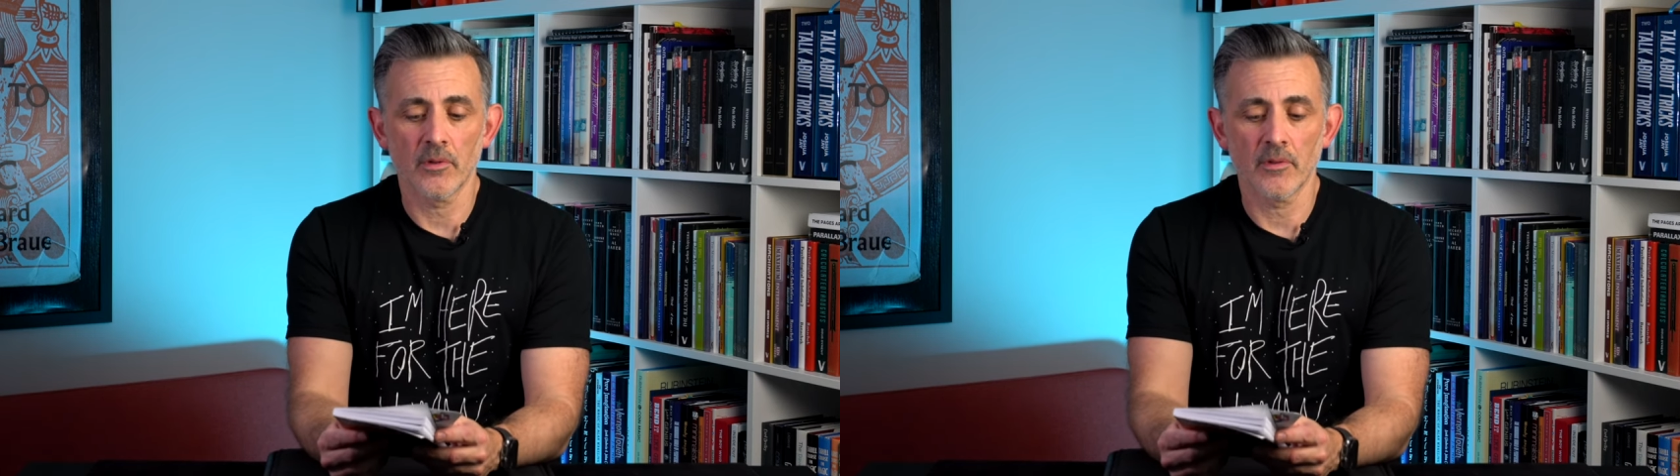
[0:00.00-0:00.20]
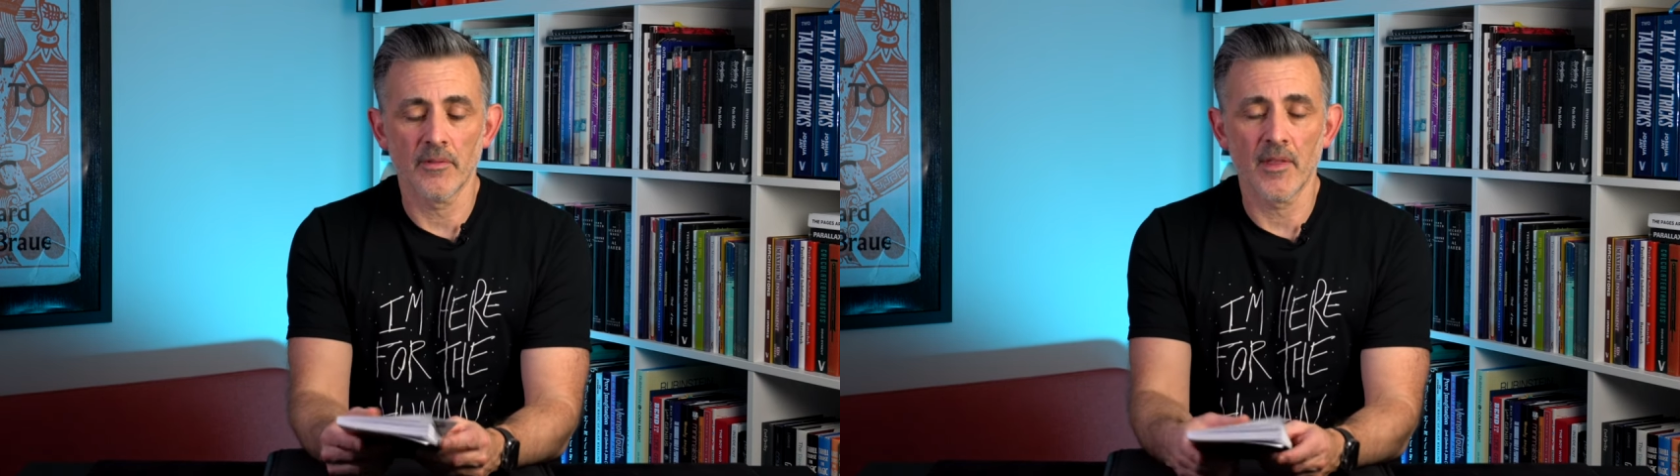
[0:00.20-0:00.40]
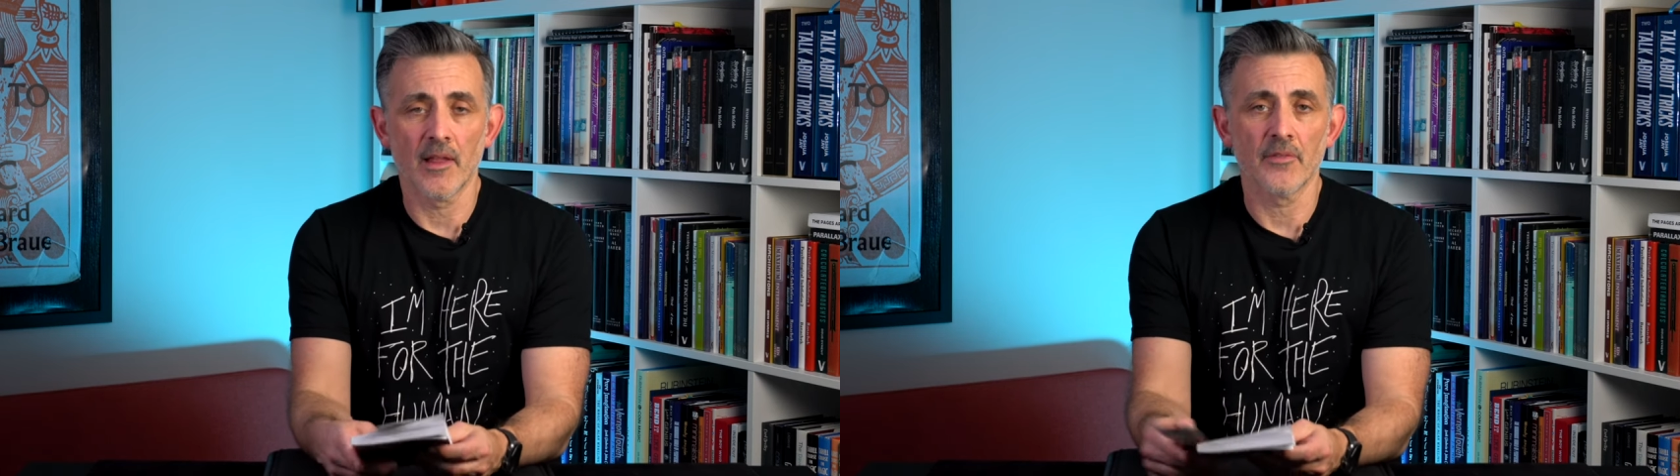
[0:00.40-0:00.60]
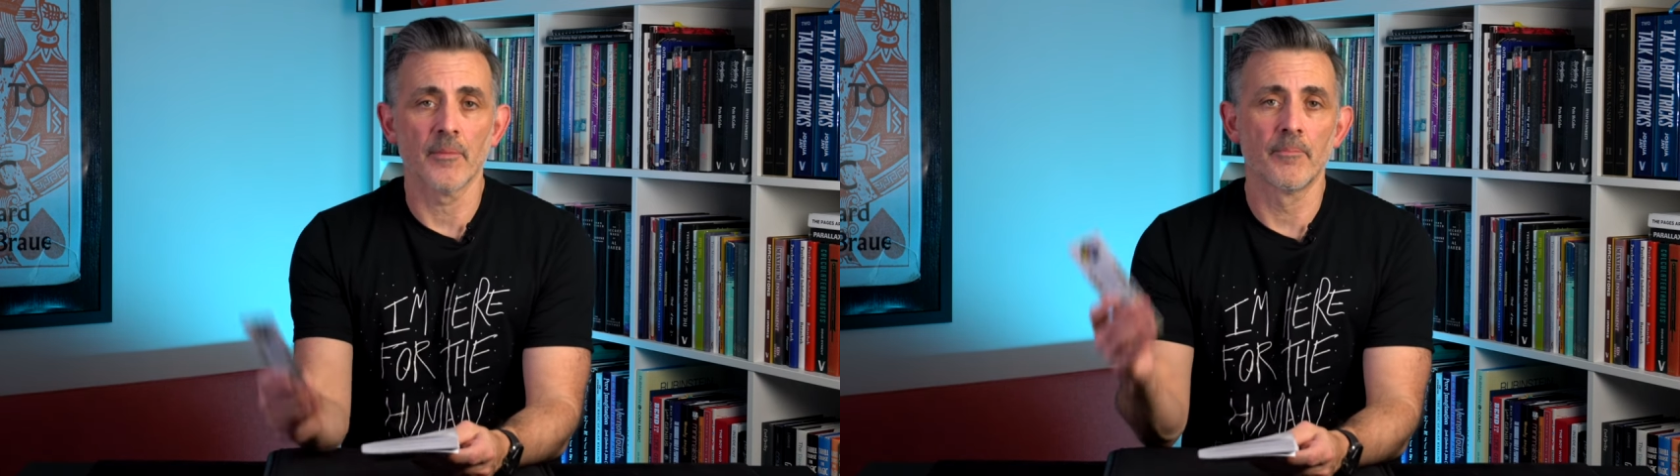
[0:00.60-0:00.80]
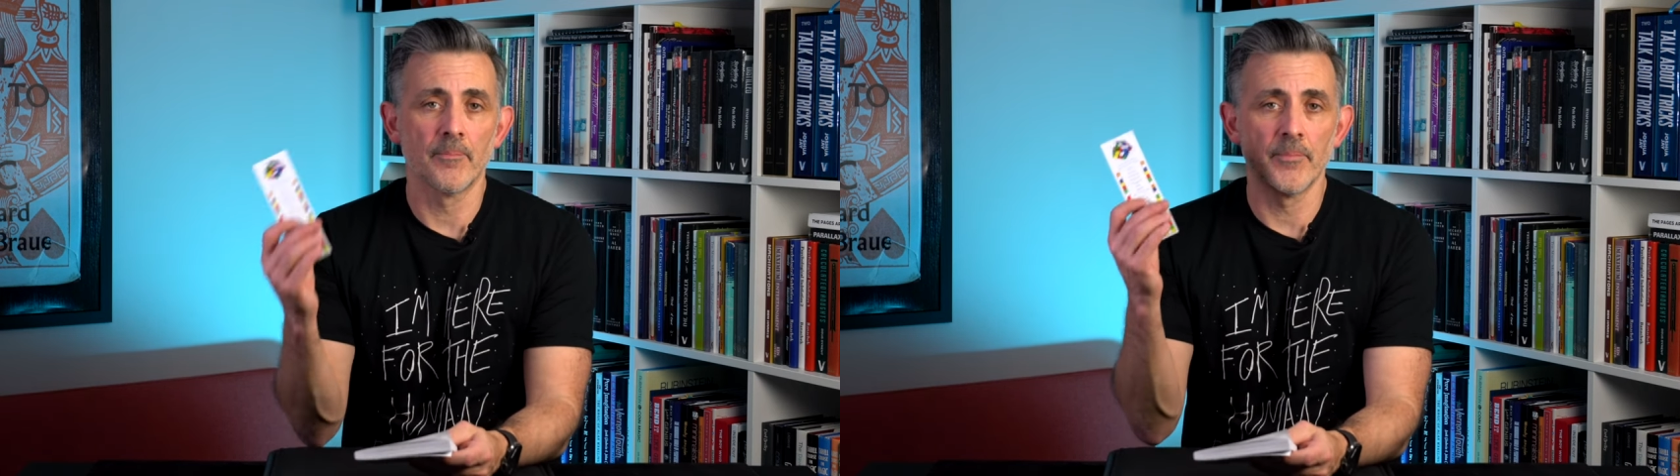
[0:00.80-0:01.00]
than that.
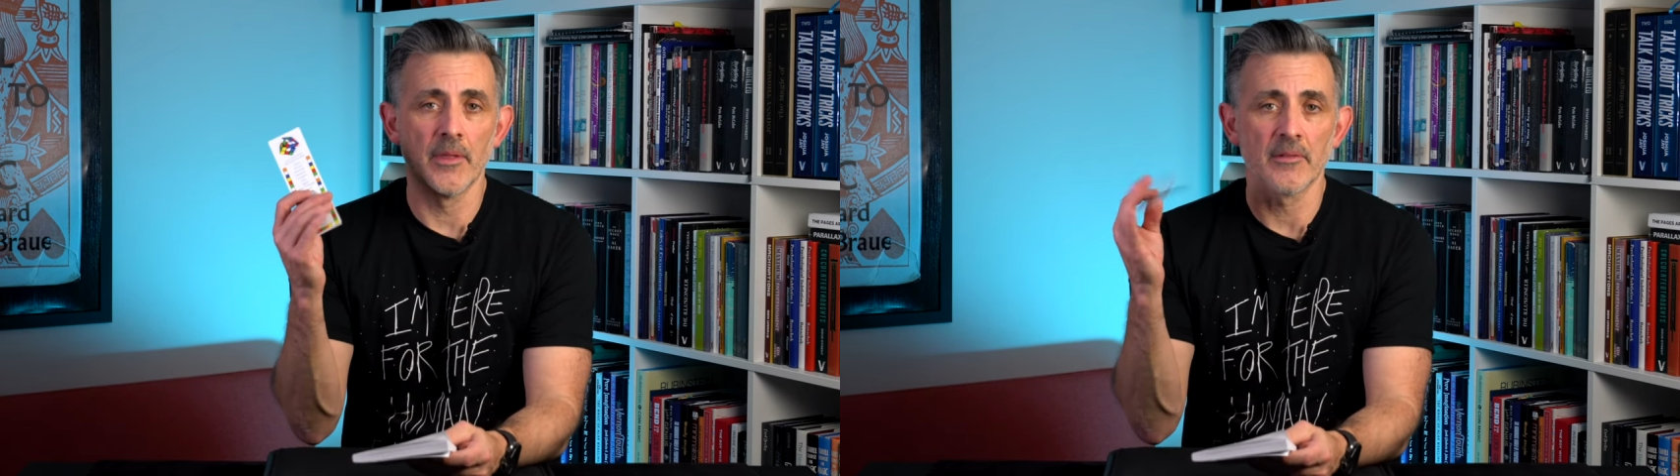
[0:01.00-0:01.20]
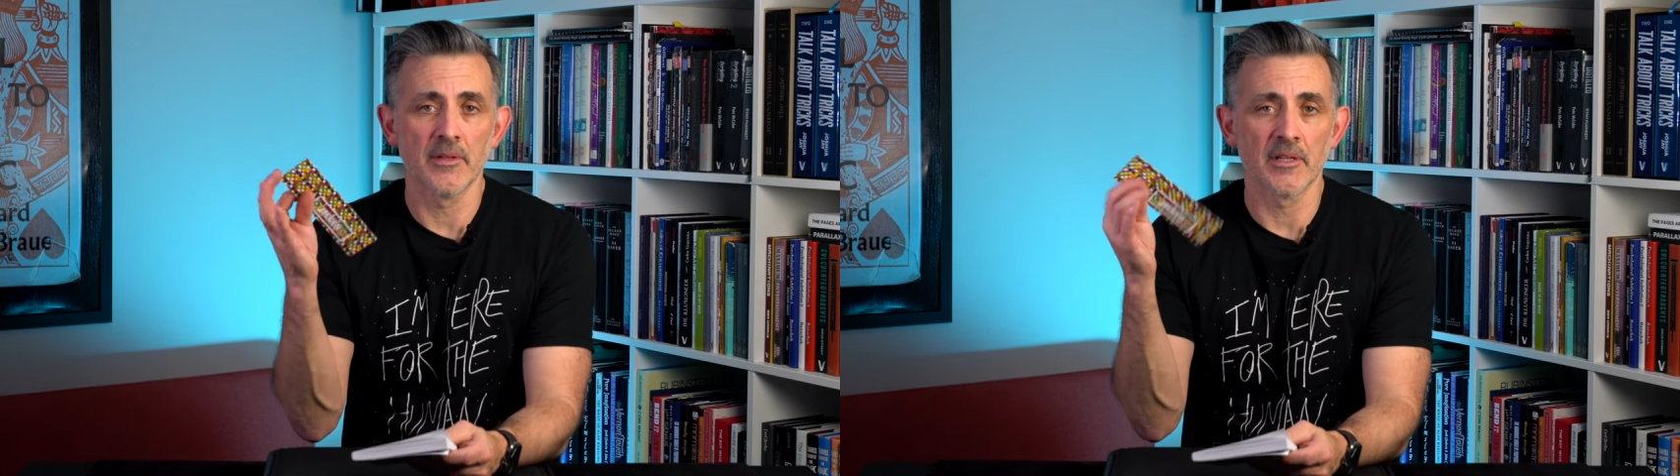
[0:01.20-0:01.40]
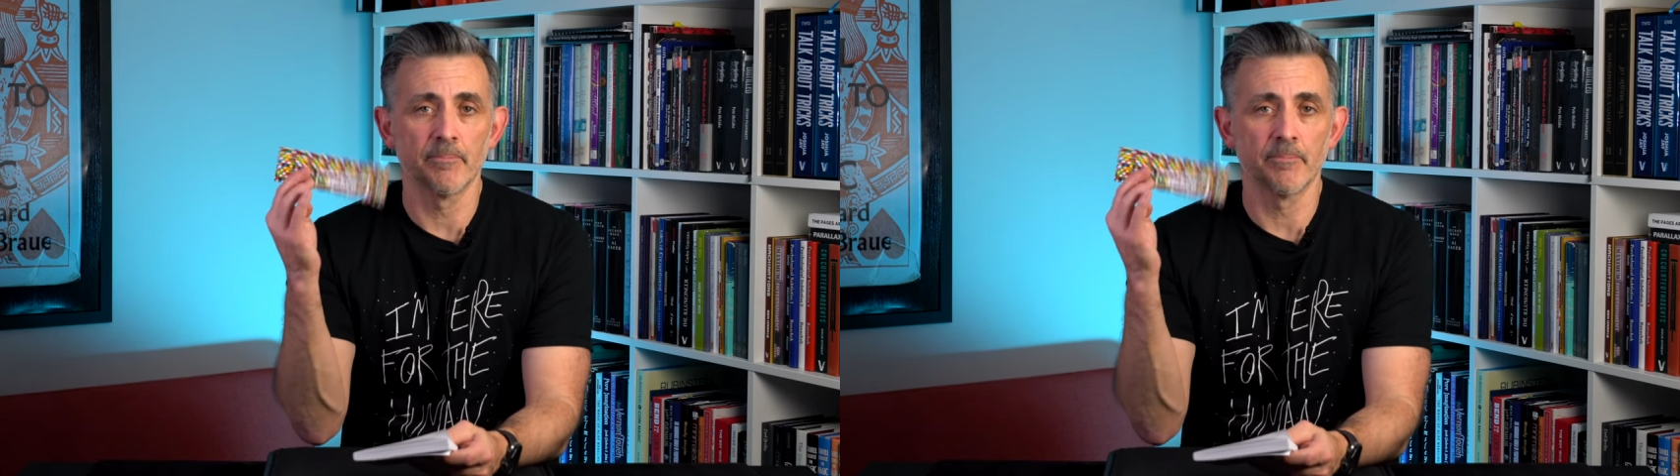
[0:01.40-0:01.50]
The, the, this